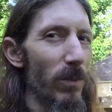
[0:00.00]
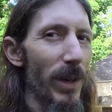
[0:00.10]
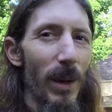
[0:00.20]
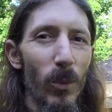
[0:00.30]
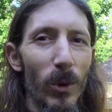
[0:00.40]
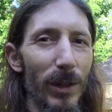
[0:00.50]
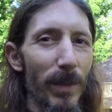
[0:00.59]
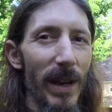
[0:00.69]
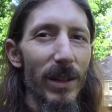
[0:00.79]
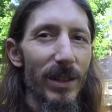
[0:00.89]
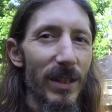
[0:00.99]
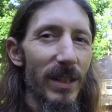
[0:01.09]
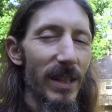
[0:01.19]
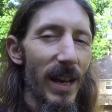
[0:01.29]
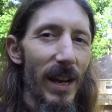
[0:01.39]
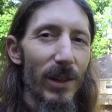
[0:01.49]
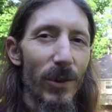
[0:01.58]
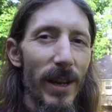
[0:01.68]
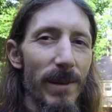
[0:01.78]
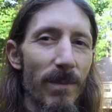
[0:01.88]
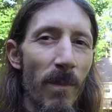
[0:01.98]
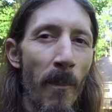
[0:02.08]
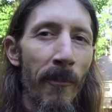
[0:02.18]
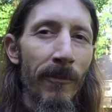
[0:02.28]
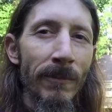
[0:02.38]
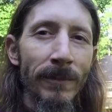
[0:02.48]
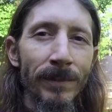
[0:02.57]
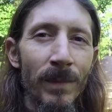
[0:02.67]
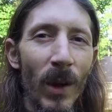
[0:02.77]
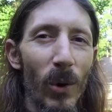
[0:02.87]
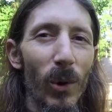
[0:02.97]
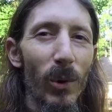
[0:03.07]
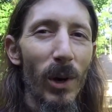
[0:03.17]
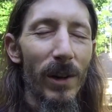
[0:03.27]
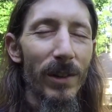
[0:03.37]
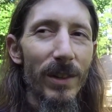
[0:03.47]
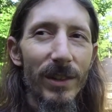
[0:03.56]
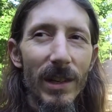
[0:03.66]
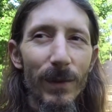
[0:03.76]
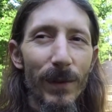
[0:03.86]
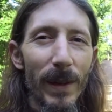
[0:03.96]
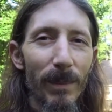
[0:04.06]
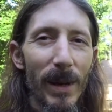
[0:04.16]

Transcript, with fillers: We got more tomatoes to dehydrate. Our whole garden is going to fit